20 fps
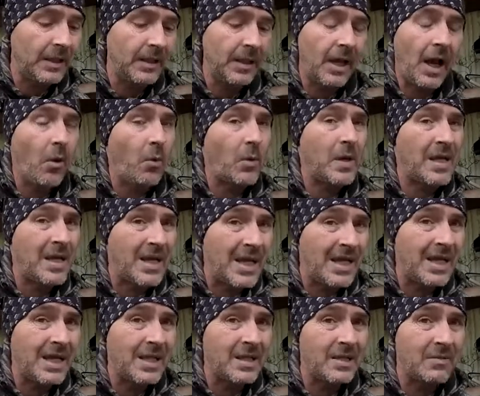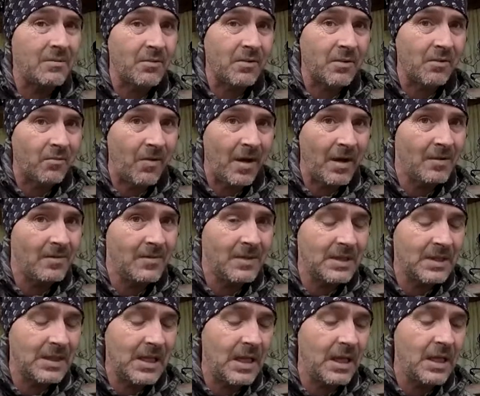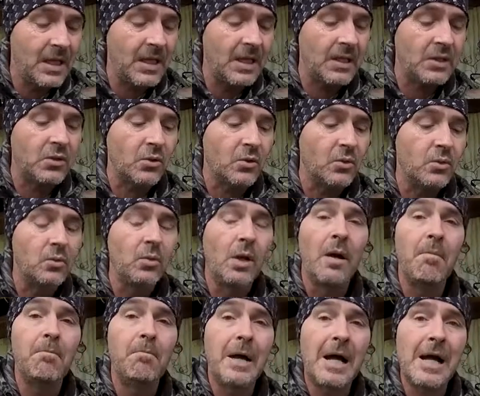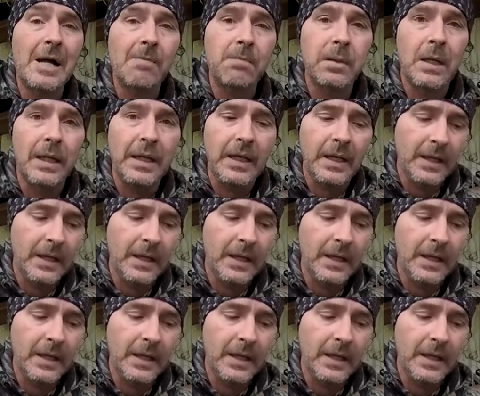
Are we getting the relevance here? It's all public.